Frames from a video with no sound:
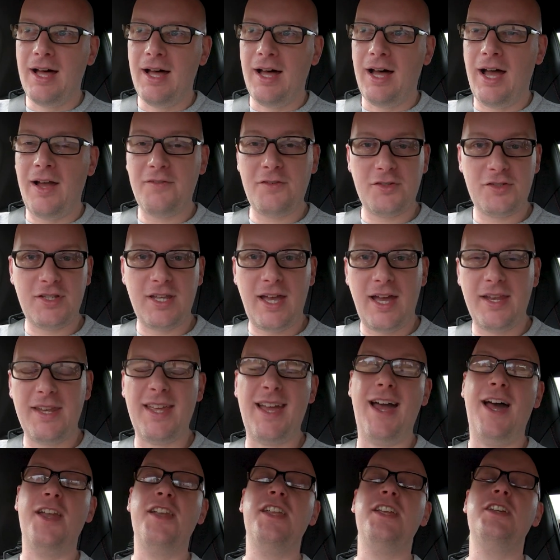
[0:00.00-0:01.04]
I've just had
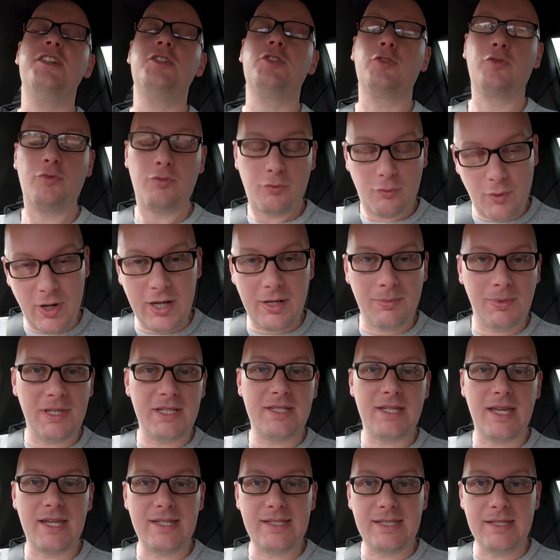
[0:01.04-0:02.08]
an incredibly
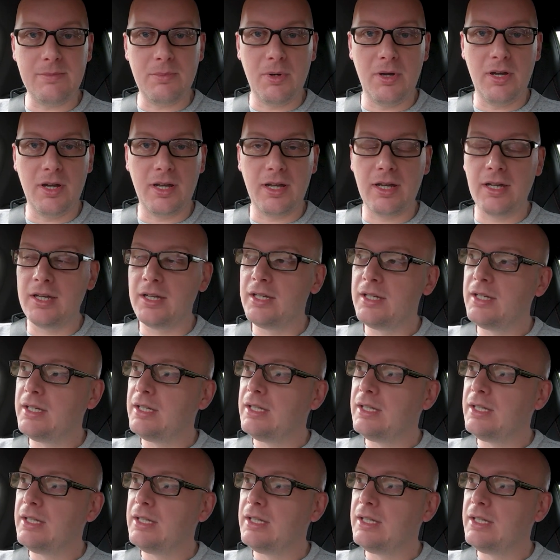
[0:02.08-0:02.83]
tasty burger